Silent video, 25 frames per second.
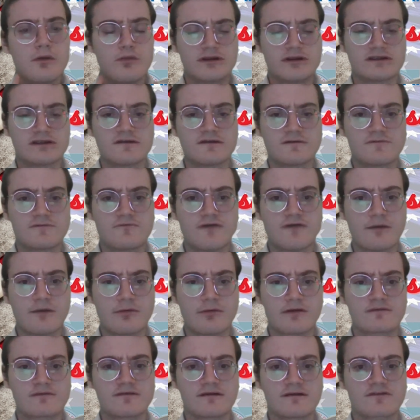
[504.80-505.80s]
which is
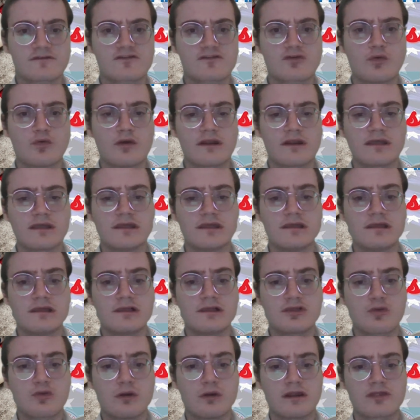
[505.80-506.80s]
February 6,
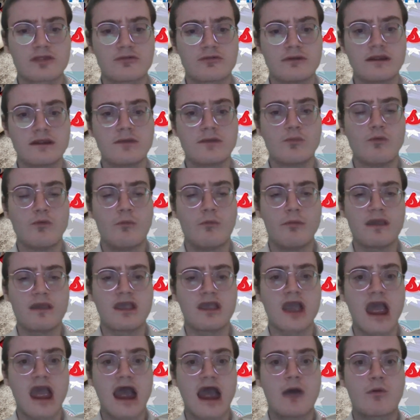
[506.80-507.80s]
2023, will
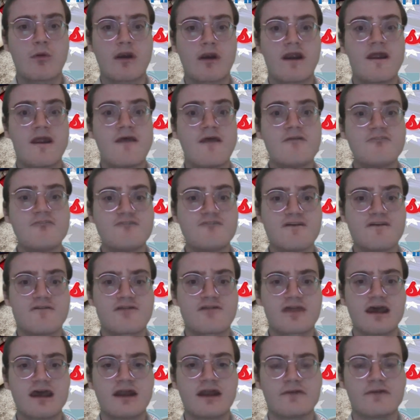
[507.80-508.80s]
be our
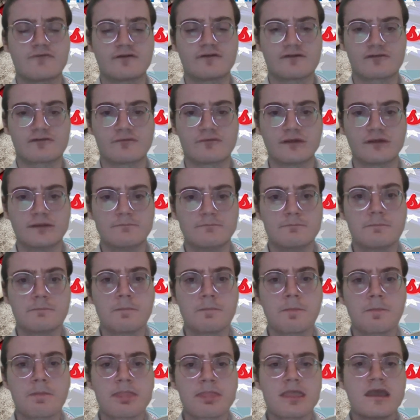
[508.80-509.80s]
5th anniversary.
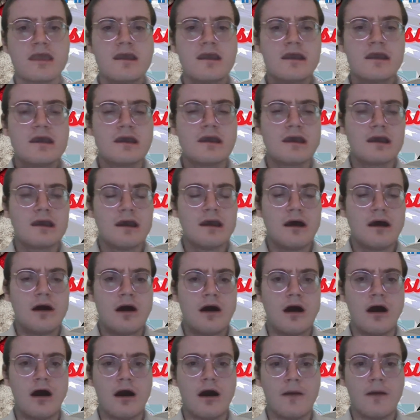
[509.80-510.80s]

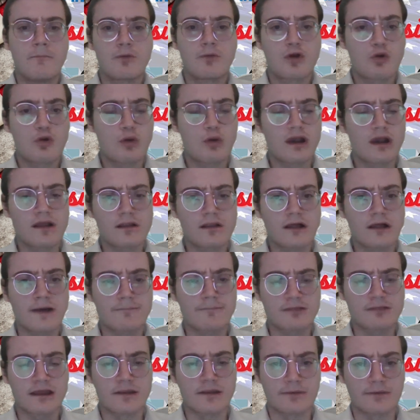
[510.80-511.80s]
Quick
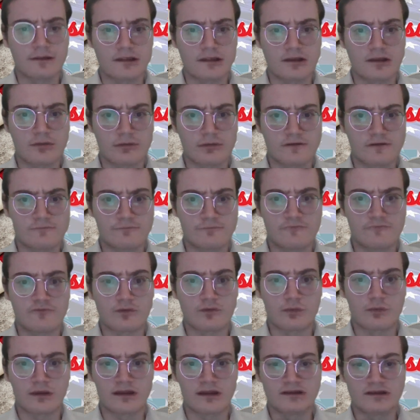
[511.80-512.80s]
update about TWS
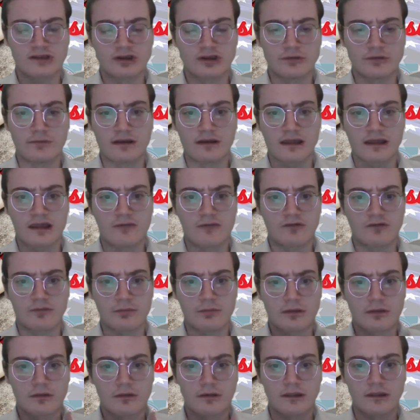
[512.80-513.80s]
before we continue about
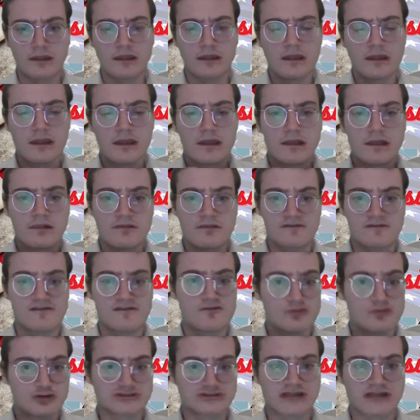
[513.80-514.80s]
accountability.
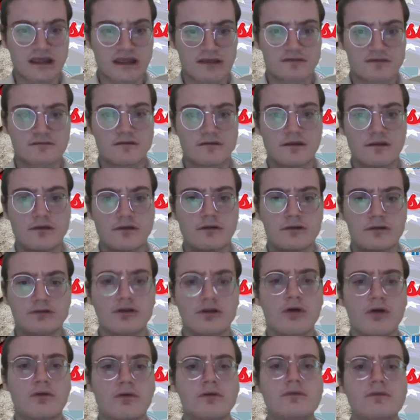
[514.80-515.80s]
Schmidt has
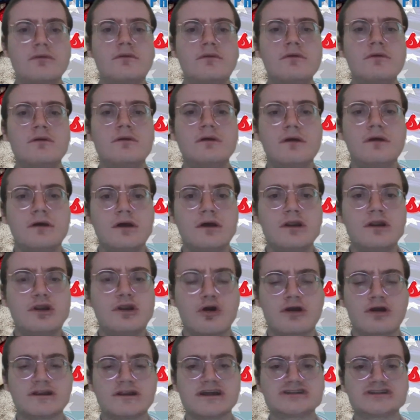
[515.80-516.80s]
no
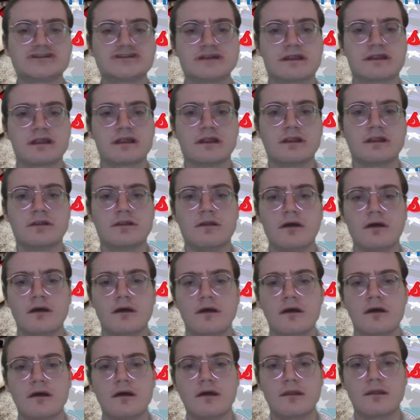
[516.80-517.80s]
connection
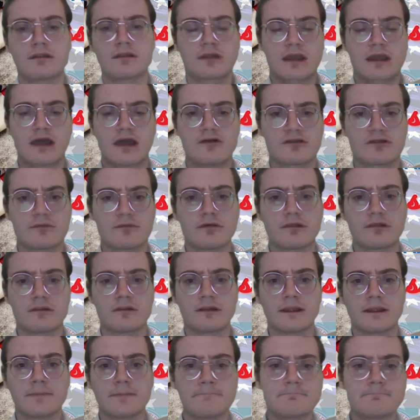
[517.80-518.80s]
to
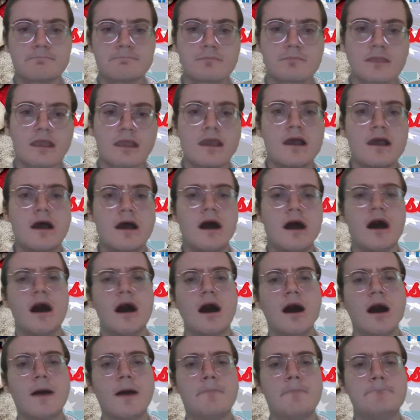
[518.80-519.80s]
accountability.
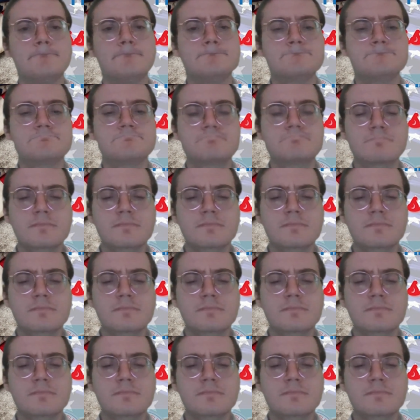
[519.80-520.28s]
However,